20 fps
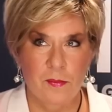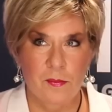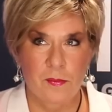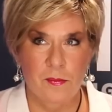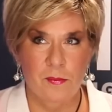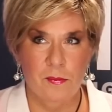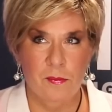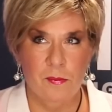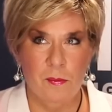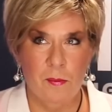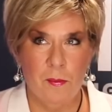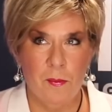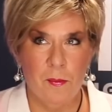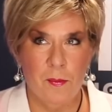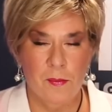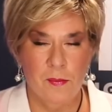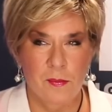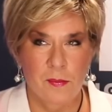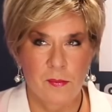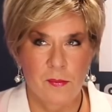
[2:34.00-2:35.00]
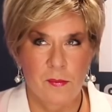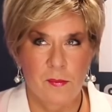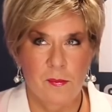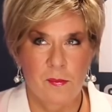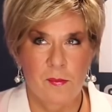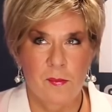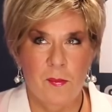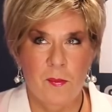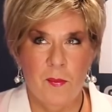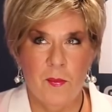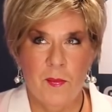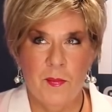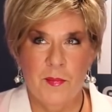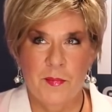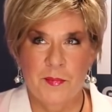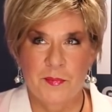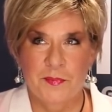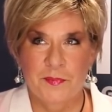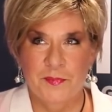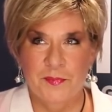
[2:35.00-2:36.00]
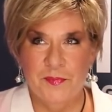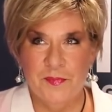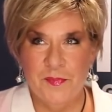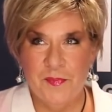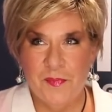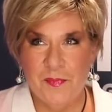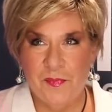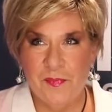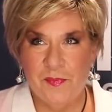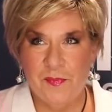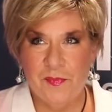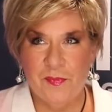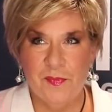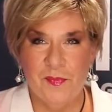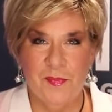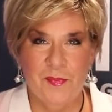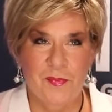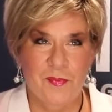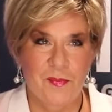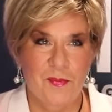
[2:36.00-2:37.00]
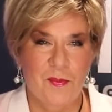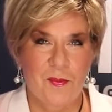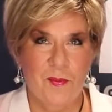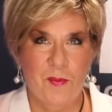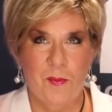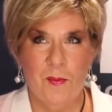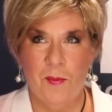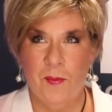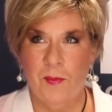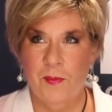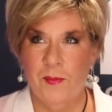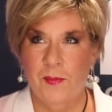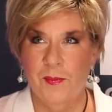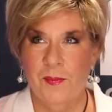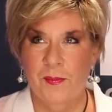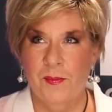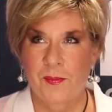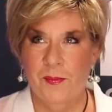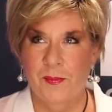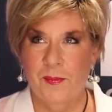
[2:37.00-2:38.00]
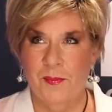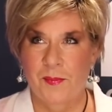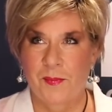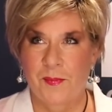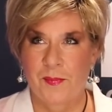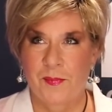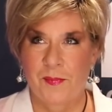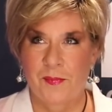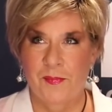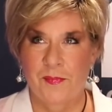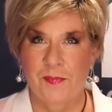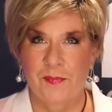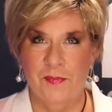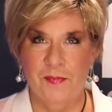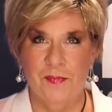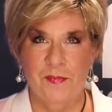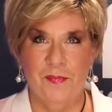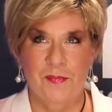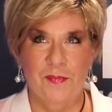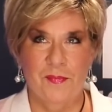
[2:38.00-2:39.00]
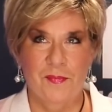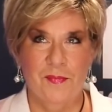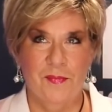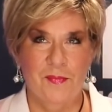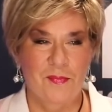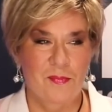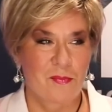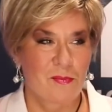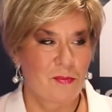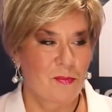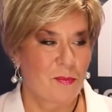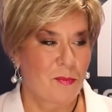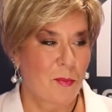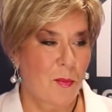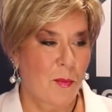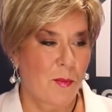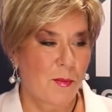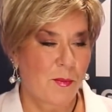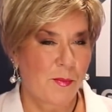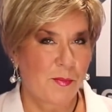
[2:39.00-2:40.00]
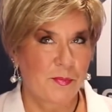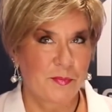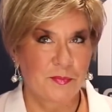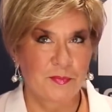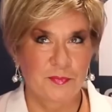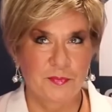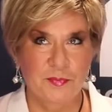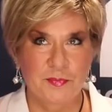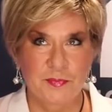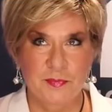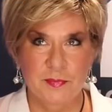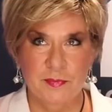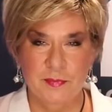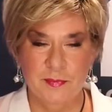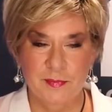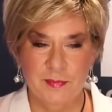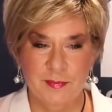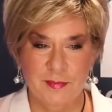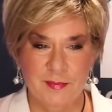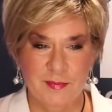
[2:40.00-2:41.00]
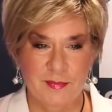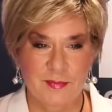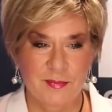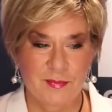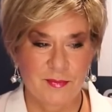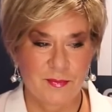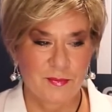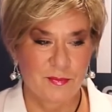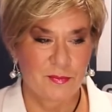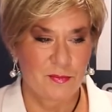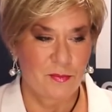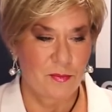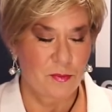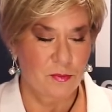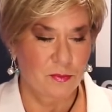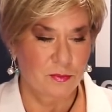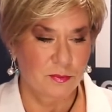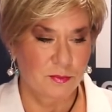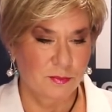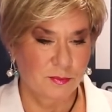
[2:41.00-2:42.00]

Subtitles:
(not speaking)